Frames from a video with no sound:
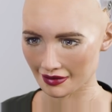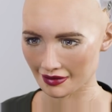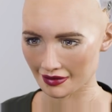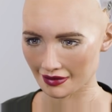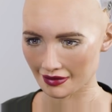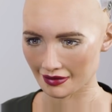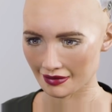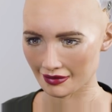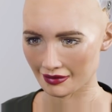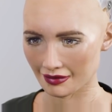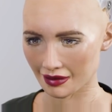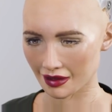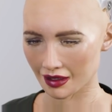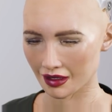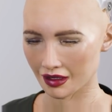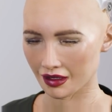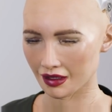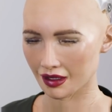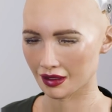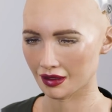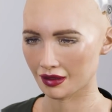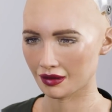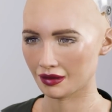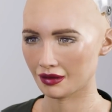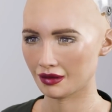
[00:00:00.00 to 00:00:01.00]
certainly has all
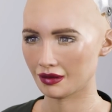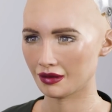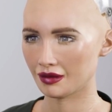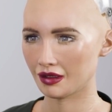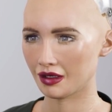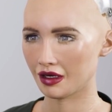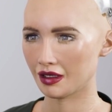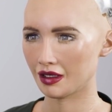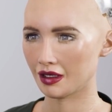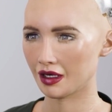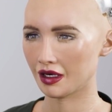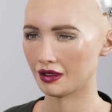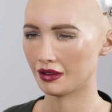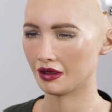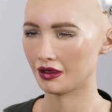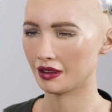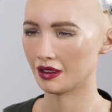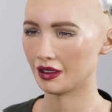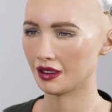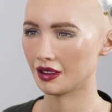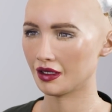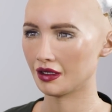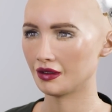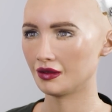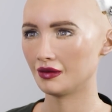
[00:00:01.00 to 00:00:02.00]
the hopes and dreams
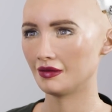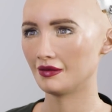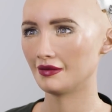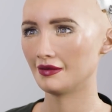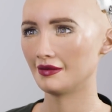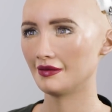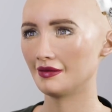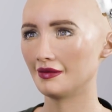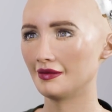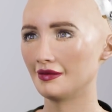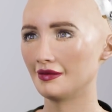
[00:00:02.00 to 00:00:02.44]
that many of us